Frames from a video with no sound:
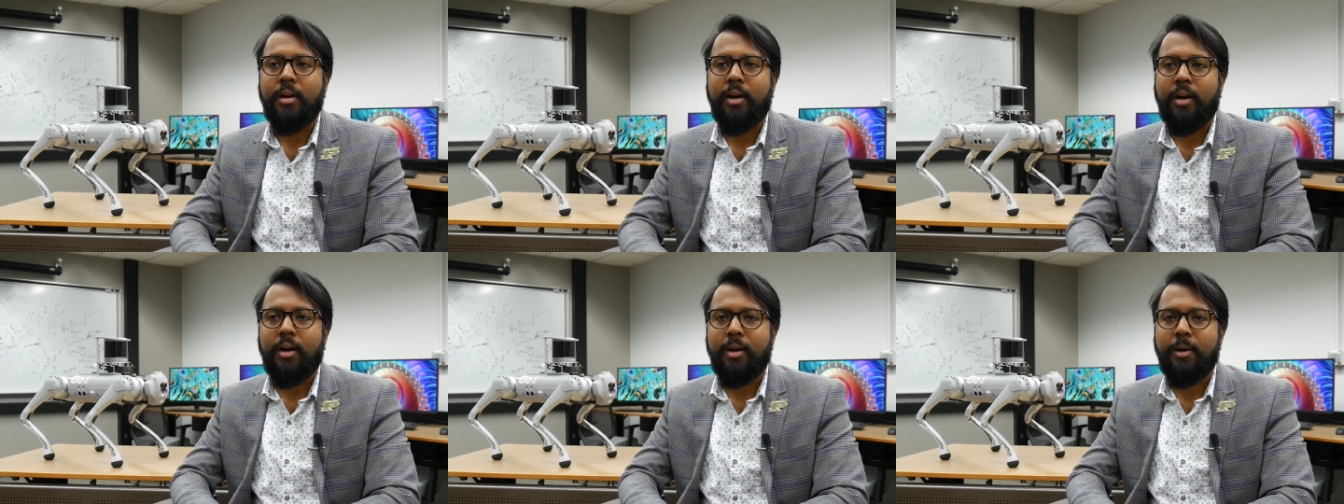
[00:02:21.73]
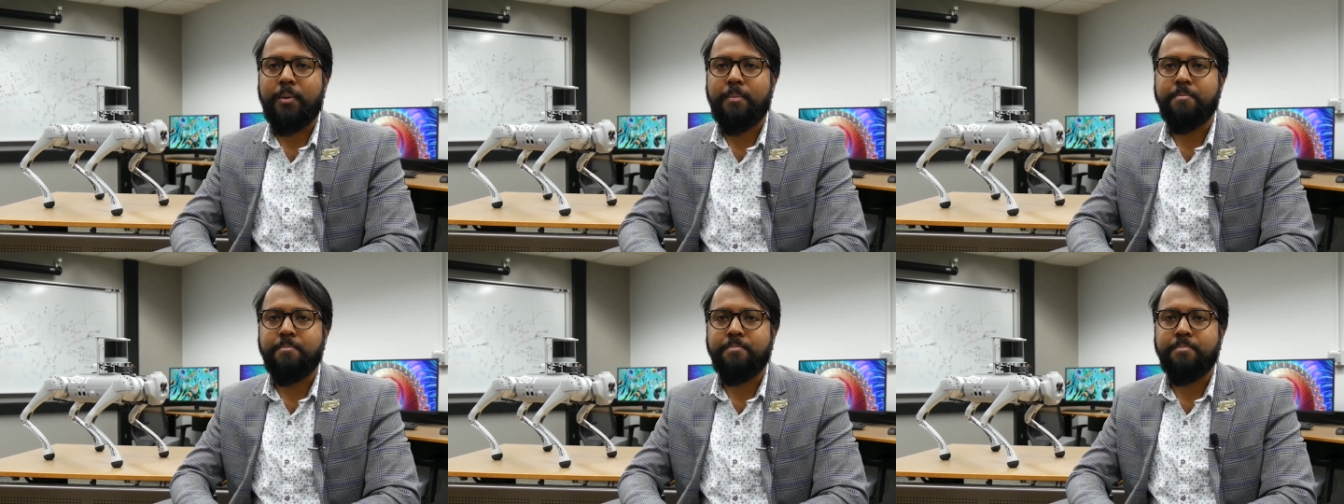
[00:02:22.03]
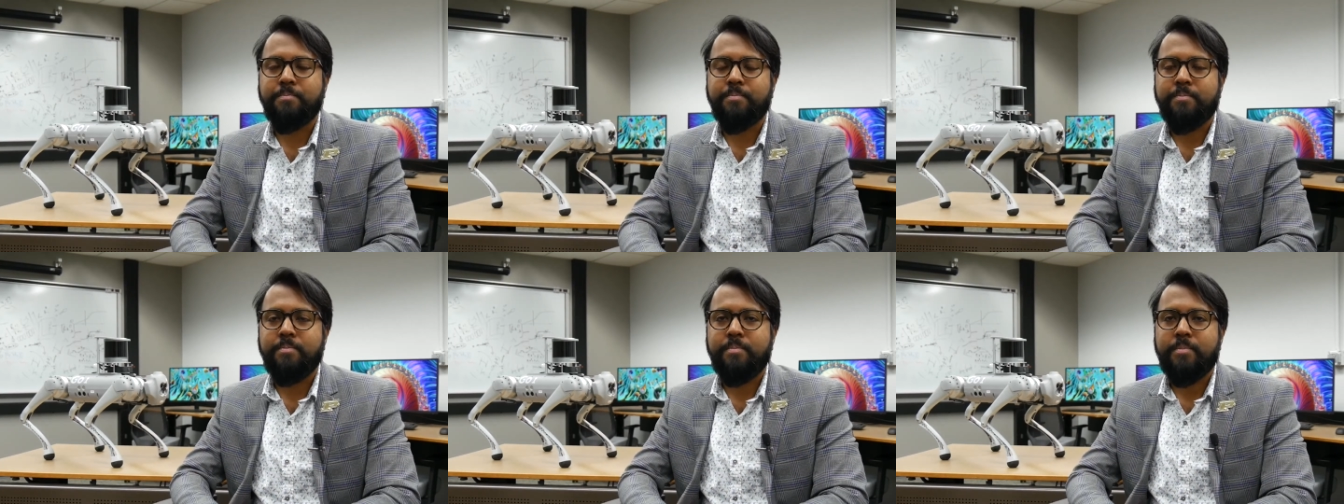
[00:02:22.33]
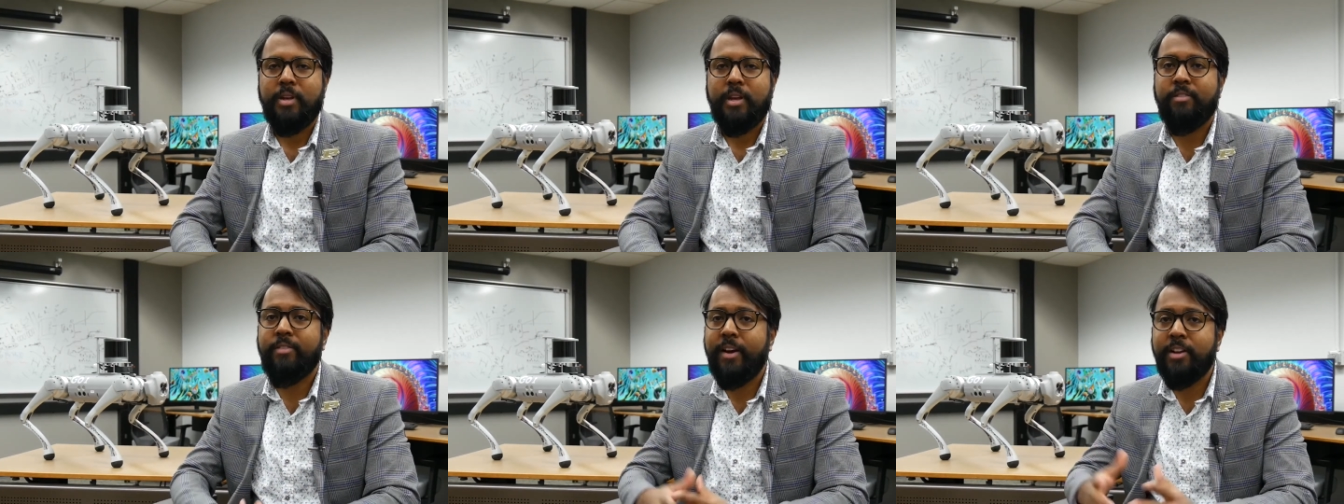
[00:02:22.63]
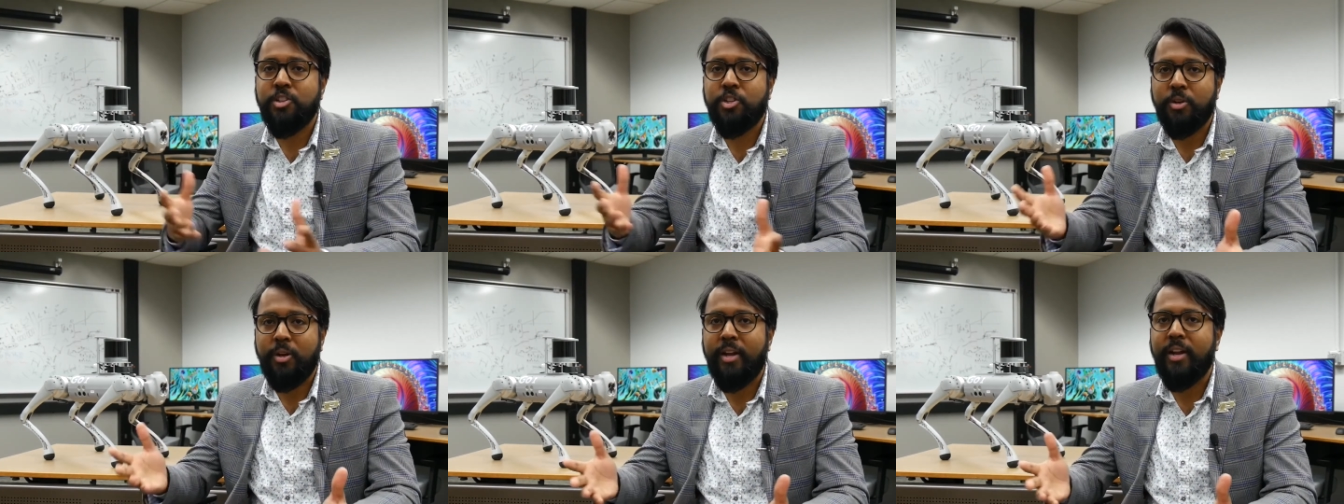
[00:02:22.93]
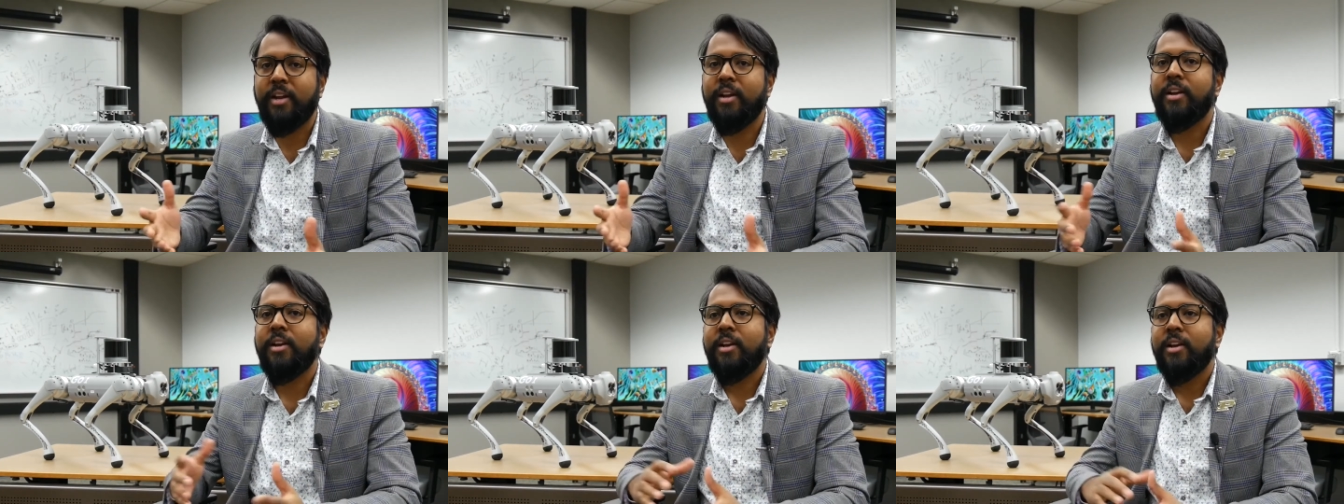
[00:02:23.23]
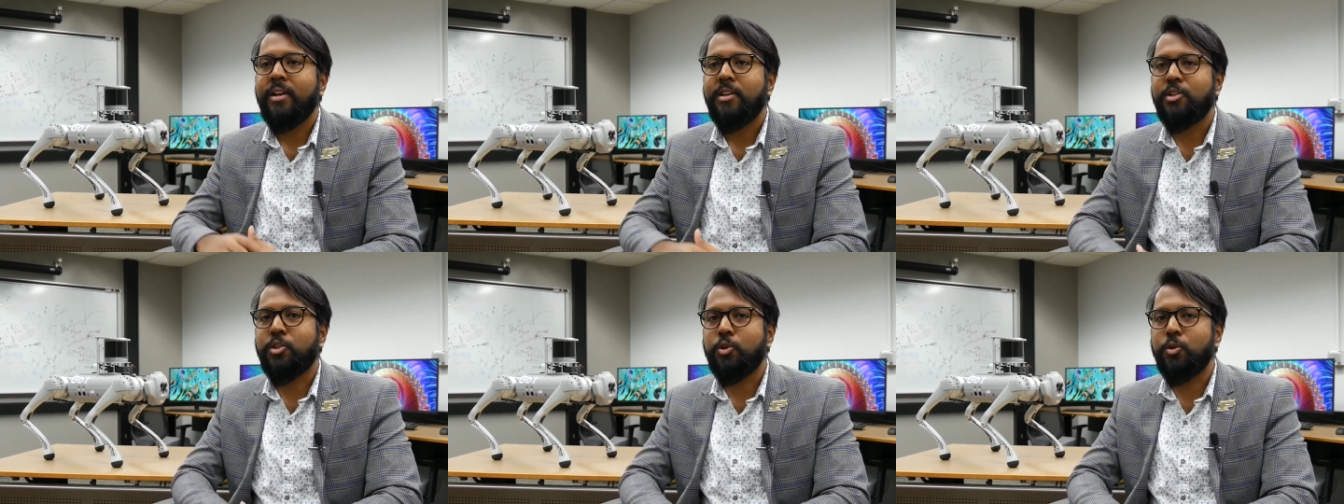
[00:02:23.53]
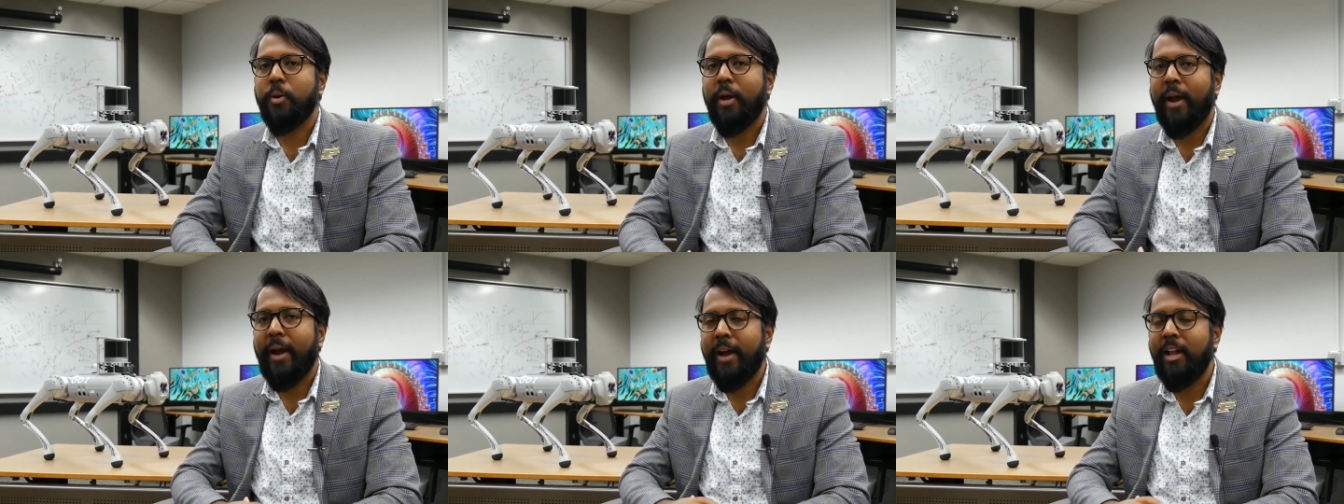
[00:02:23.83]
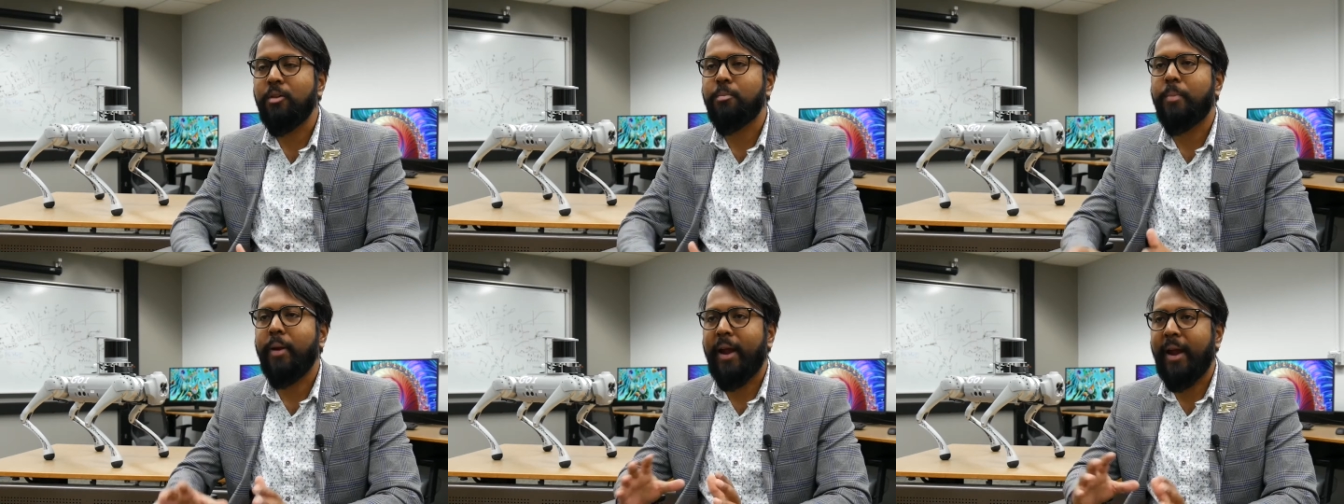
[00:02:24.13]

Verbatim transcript: Um, eventually to help